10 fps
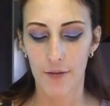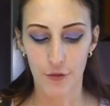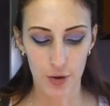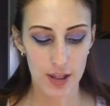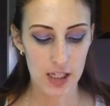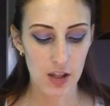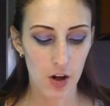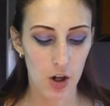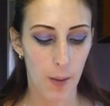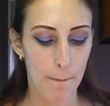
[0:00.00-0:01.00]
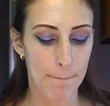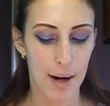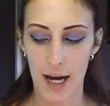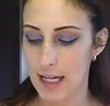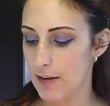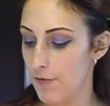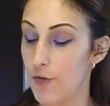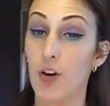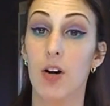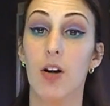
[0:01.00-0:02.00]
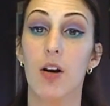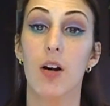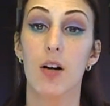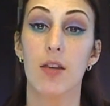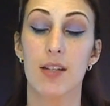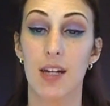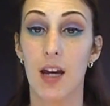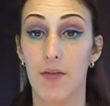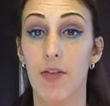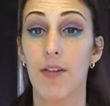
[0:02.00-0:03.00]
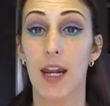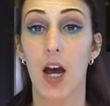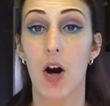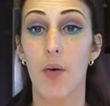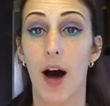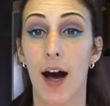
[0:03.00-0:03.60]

for this look, but for the sake of the video,